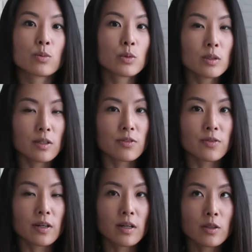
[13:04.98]
the rule
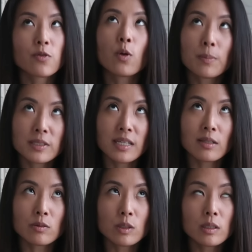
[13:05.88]
of the
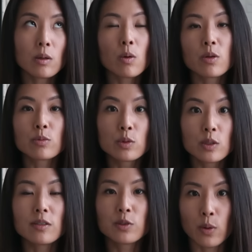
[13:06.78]
4% rule or the
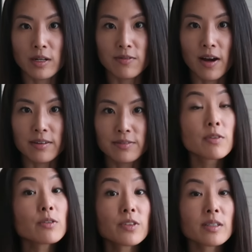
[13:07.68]
rule of 25.
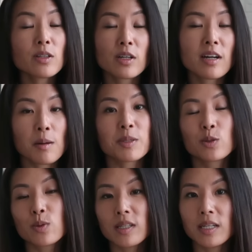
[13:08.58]
Feel free to look it up.
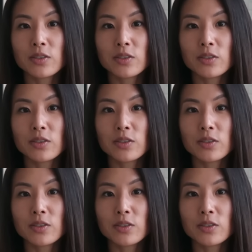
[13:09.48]
It's really